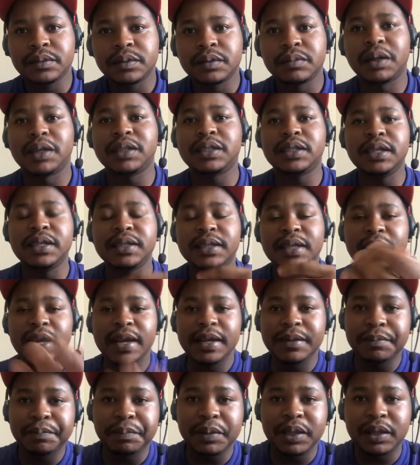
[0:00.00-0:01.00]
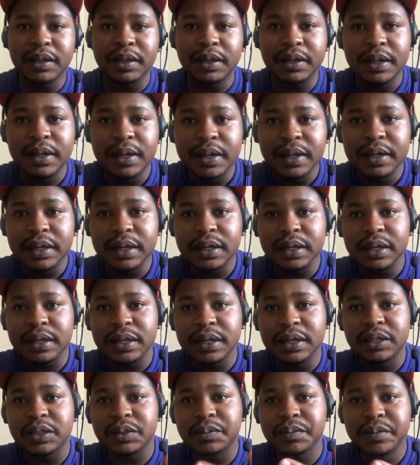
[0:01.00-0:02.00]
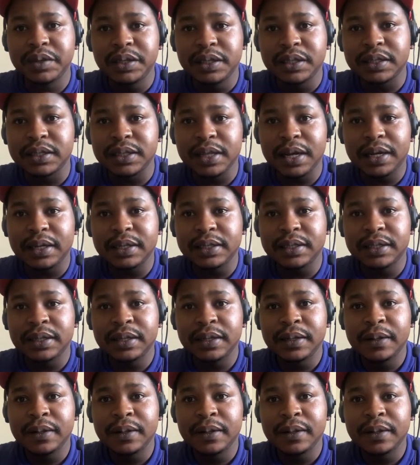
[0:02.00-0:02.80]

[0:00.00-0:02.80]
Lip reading: But it means that